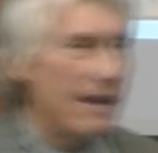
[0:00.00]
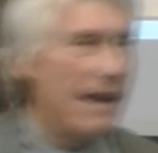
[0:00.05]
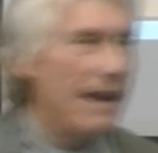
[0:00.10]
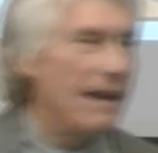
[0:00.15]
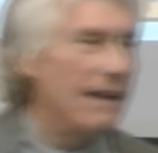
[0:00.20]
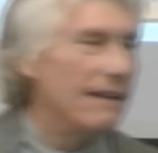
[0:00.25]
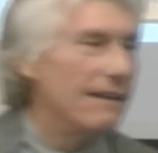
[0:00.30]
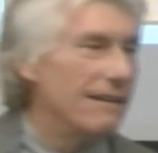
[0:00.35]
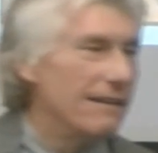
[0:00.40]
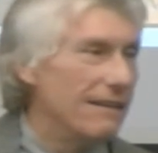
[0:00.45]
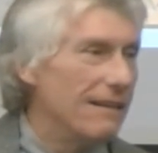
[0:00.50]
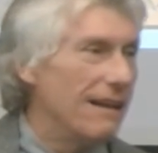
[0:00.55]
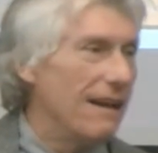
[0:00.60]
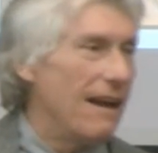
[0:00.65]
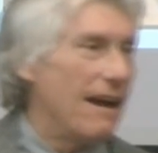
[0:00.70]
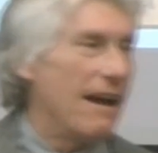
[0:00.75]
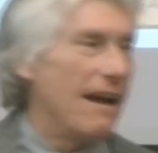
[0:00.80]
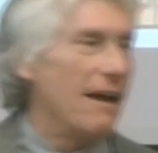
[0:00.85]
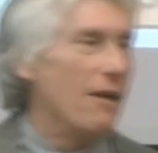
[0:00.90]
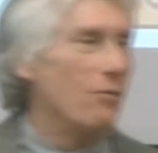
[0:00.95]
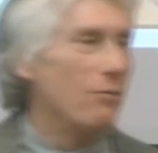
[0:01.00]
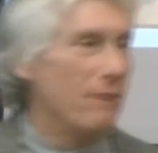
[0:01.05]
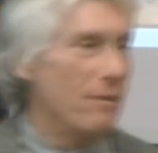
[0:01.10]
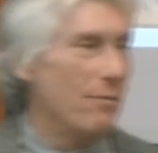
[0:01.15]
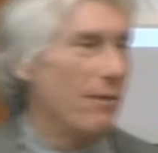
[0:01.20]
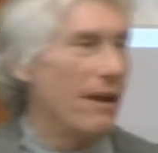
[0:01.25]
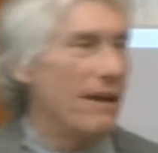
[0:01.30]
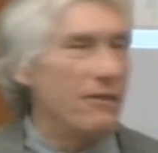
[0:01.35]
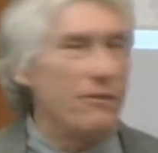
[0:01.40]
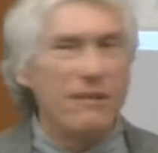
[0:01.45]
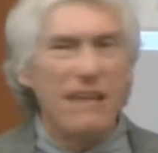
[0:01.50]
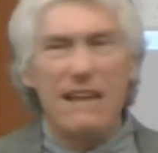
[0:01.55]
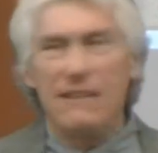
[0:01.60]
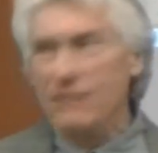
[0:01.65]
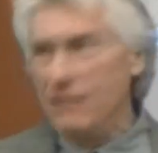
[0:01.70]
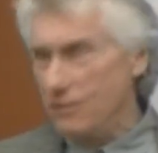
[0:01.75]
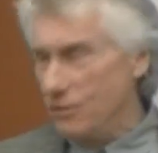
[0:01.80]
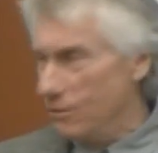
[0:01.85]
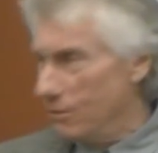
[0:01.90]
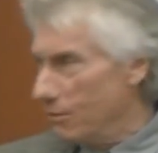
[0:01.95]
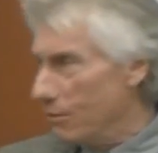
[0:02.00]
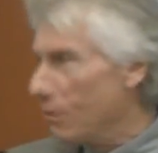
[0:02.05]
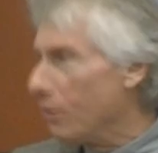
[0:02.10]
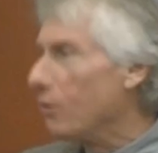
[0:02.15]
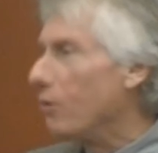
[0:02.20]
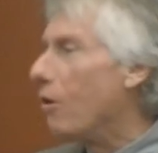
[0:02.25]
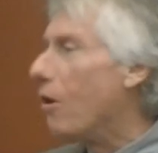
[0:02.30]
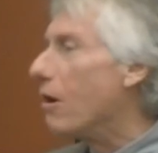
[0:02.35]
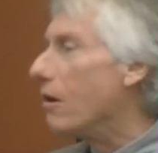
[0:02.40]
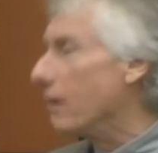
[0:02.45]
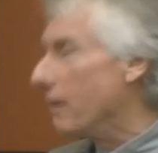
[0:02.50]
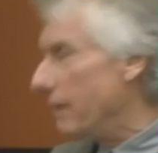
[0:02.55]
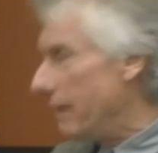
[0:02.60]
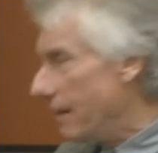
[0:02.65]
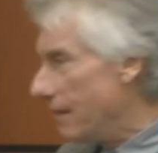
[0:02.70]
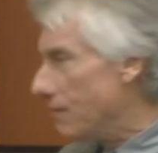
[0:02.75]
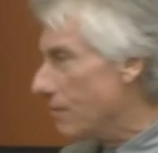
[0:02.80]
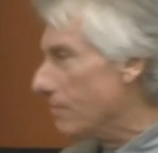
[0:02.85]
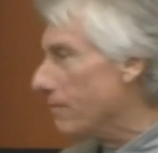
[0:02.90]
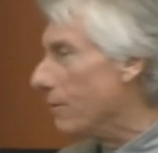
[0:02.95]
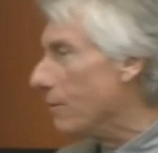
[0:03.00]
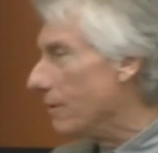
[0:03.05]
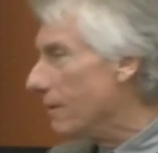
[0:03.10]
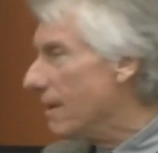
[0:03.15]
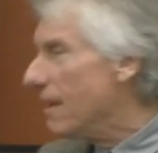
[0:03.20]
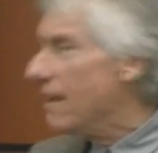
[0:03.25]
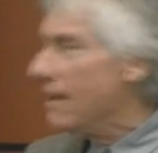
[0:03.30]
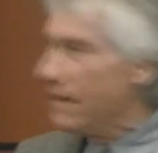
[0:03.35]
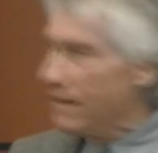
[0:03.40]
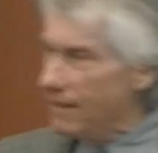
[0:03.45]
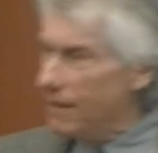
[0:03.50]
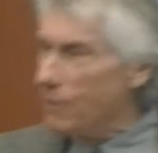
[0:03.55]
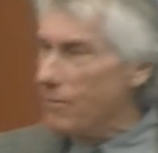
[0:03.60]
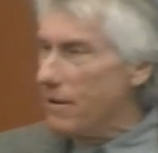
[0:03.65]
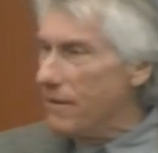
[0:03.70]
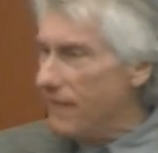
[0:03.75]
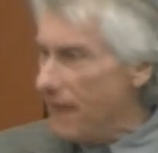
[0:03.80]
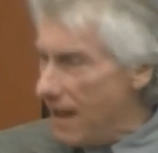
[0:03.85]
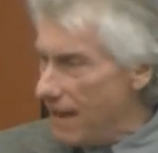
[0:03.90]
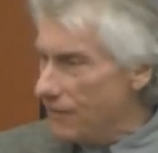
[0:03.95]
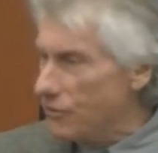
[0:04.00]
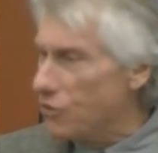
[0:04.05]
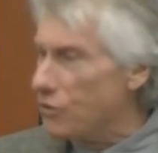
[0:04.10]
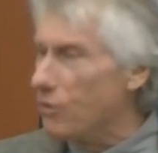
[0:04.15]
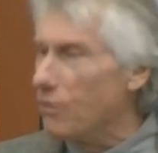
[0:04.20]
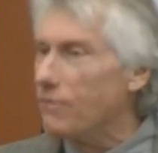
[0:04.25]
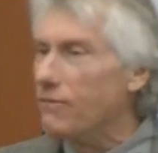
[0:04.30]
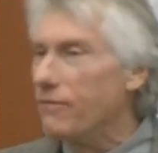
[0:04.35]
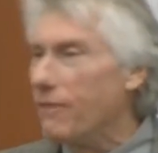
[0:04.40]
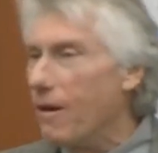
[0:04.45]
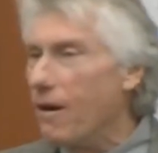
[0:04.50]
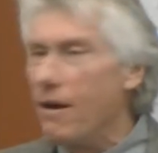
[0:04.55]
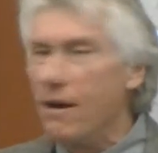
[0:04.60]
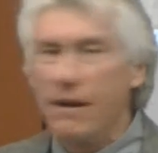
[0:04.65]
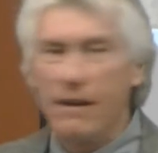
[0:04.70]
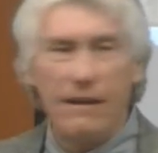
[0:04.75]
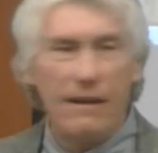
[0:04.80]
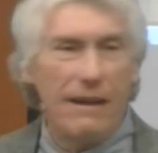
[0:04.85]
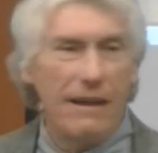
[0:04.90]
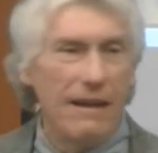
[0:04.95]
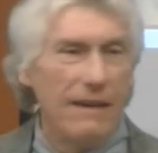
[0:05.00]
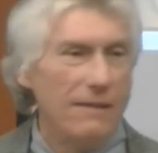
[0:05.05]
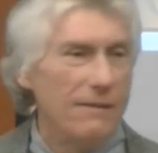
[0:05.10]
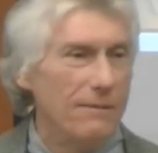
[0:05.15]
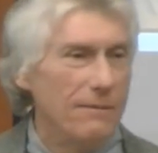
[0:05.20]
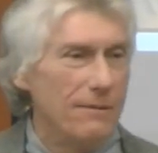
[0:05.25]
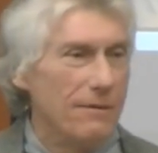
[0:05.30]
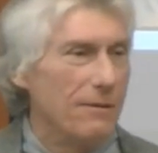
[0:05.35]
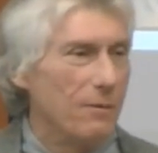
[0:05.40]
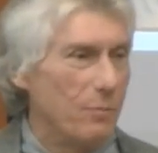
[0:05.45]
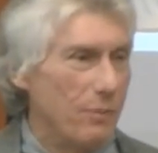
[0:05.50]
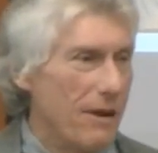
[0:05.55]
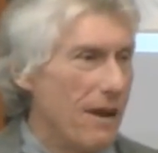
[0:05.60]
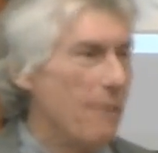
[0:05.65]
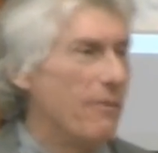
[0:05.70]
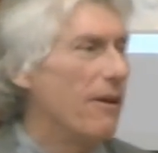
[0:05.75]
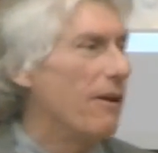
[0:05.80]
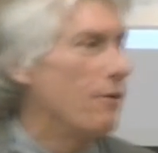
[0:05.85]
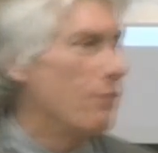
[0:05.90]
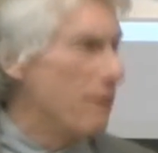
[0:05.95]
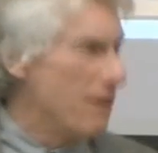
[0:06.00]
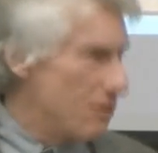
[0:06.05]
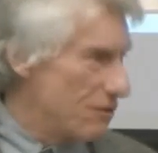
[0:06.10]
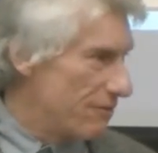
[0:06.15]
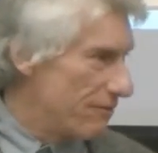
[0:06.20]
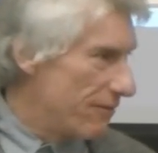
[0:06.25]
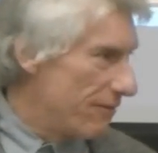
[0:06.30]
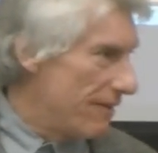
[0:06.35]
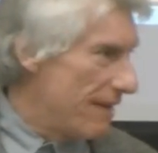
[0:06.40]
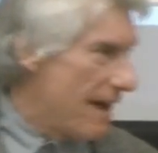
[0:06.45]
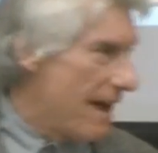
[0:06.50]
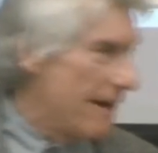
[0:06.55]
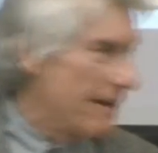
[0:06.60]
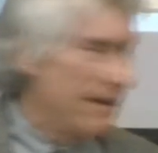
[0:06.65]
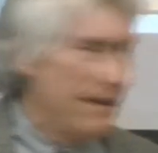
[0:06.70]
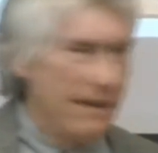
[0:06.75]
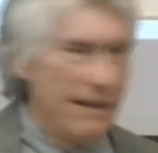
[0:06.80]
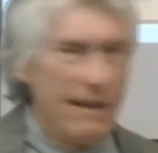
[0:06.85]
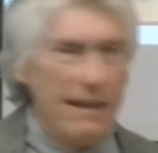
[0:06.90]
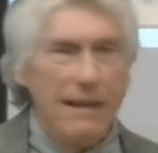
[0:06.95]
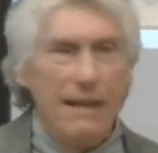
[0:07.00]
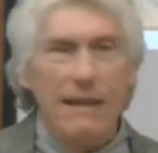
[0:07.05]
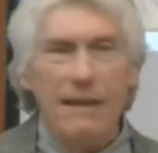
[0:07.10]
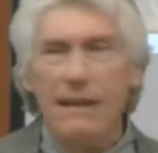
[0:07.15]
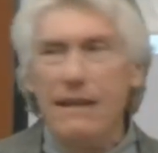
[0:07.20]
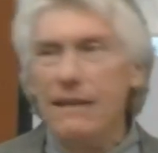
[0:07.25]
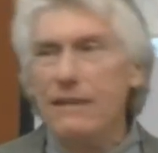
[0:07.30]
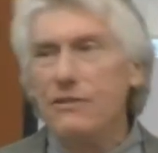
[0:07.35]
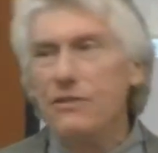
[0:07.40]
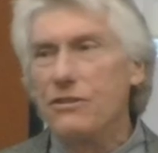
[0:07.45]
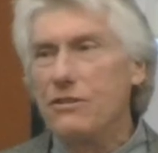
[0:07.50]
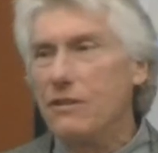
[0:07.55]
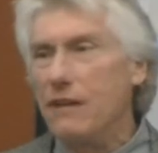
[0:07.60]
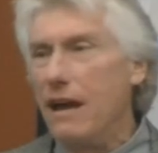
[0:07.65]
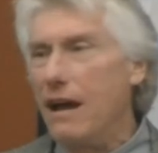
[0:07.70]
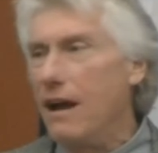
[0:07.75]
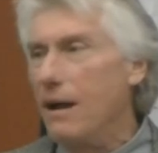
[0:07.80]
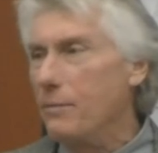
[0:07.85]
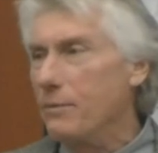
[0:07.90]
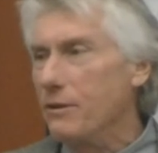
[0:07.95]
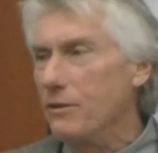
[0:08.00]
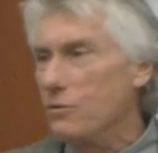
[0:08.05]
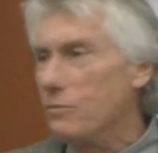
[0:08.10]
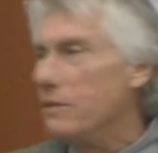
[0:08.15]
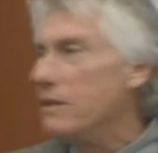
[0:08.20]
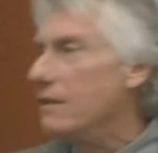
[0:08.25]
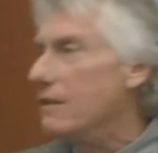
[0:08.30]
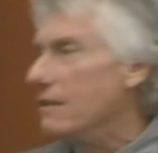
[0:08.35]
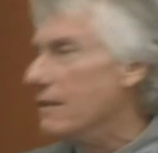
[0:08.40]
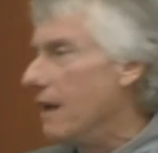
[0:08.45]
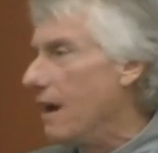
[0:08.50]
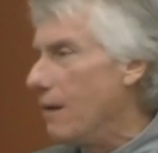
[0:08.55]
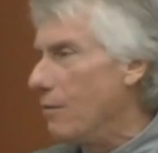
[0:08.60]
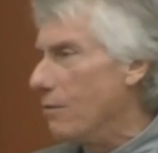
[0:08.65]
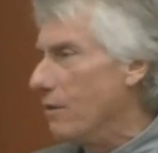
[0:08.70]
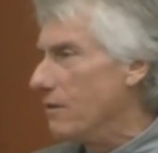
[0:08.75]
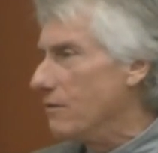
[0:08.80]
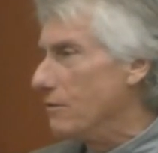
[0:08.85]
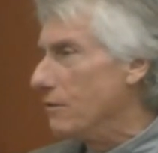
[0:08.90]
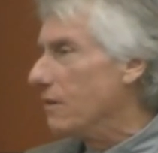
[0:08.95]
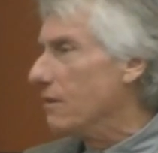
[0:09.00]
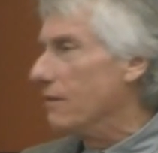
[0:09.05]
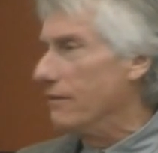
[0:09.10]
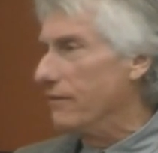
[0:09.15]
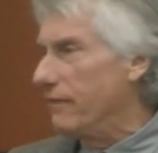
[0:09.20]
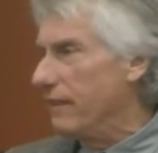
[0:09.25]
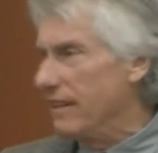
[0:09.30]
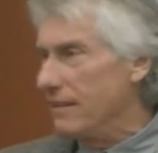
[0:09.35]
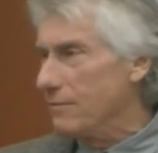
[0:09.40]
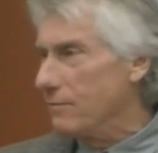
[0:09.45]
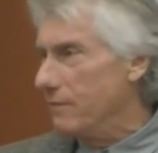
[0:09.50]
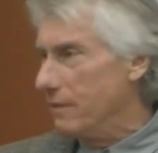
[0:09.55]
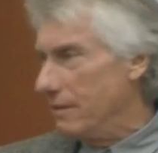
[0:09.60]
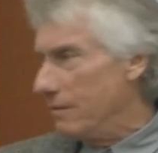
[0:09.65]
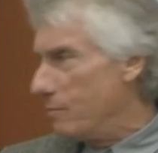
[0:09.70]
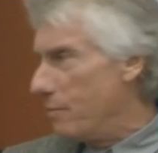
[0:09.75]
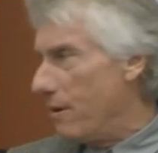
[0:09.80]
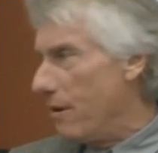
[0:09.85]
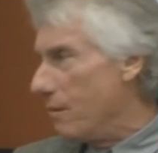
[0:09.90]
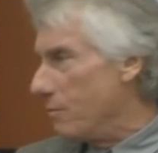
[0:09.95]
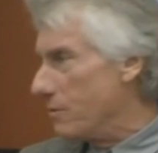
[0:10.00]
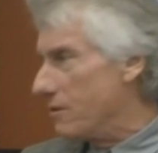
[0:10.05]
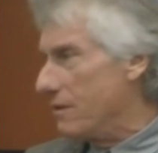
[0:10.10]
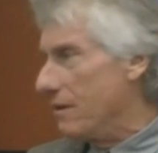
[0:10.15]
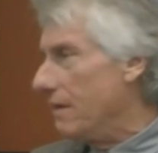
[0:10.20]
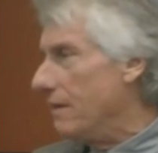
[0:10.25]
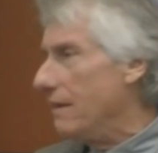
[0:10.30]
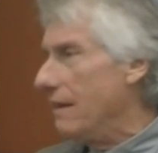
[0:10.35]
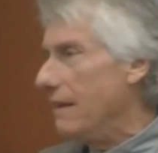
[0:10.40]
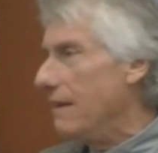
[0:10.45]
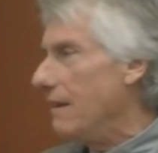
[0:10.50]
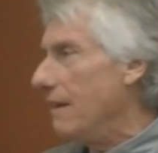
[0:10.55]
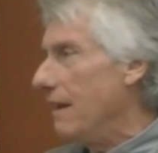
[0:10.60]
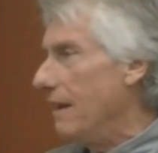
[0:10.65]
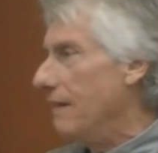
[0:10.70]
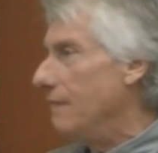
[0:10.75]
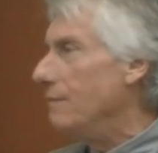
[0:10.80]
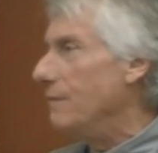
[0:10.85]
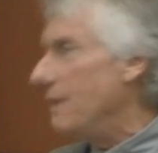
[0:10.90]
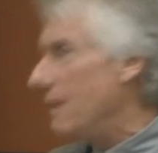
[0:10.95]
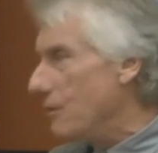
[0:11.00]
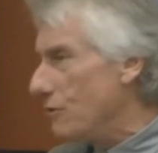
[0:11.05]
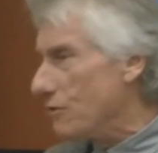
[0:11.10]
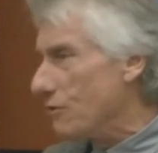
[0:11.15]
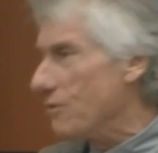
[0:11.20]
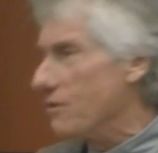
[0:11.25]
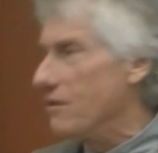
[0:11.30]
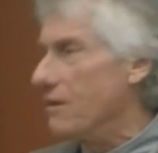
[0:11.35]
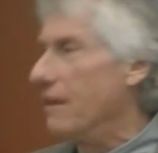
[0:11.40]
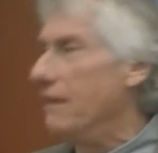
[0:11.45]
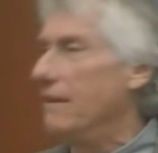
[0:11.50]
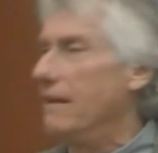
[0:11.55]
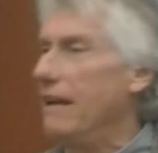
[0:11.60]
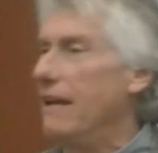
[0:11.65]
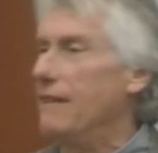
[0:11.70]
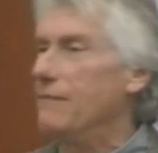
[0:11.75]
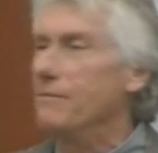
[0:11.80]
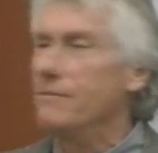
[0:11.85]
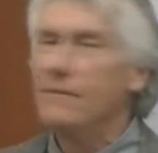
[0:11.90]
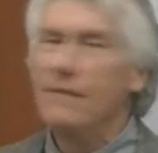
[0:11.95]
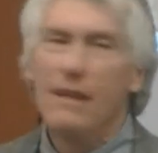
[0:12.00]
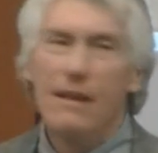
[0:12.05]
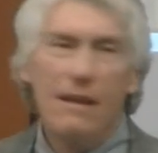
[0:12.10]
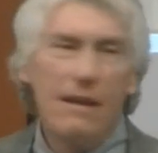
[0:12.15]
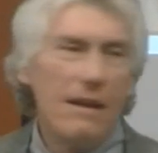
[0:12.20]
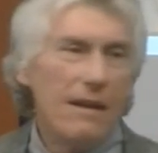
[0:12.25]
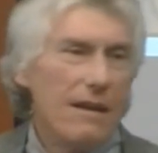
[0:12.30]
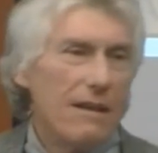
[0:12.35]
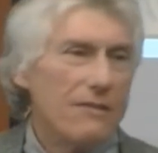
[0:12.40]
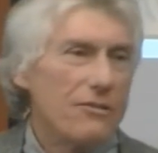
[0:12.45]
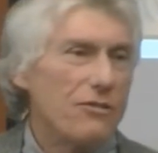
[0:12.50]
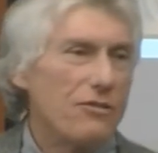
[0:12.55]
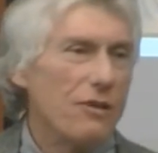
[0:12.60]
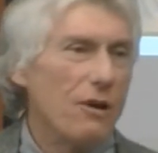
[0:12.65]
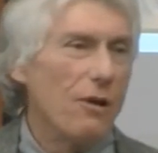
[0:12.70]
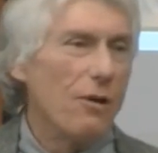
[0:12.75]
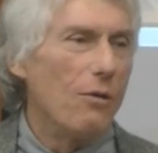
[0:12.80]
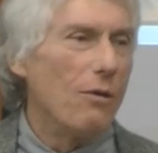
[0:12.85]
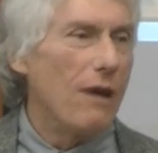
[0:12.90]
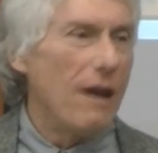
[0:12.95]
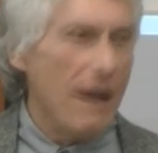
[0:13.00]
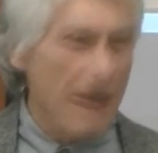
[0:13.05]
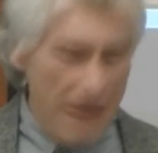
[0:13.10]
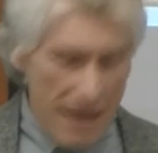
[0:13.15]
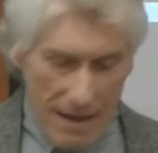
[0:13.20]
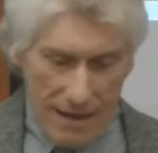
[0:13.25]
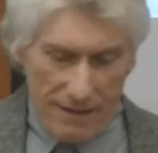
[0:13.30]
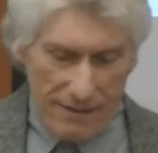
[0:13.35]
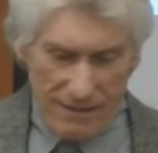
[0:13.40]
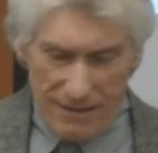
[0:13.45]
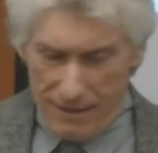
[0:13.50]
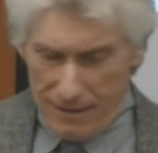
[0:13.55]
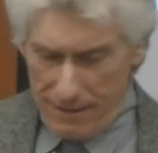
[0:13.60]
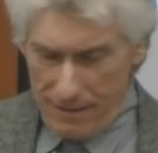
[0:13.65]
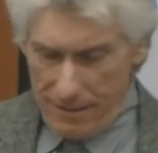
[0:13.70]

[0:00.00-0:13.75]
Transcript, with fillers: and I remind you that that's a little longer interval than we've had so far, and the primary reason for that is uh, because we did not want to conflict with Palm Sunday and Easter Sunday. So, uh, and